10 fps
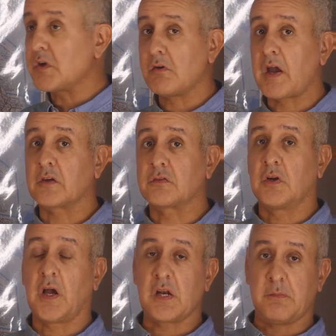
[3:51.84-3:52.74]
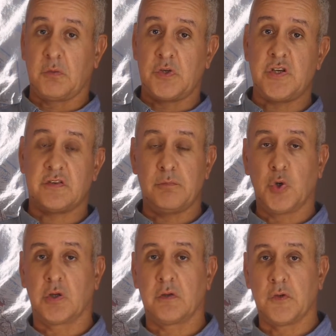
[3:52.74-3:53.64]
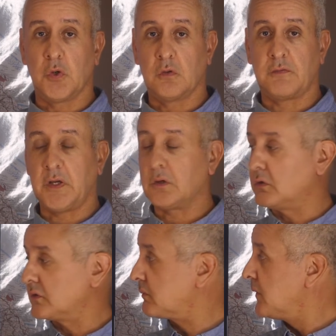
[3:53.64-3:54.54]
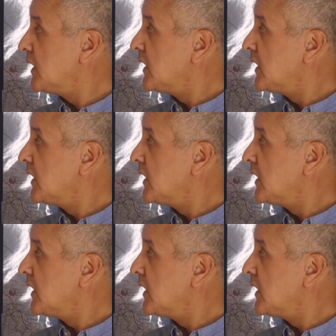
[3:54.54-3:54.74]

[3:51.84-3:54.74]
rear axle load limit, which is important for all vehicles.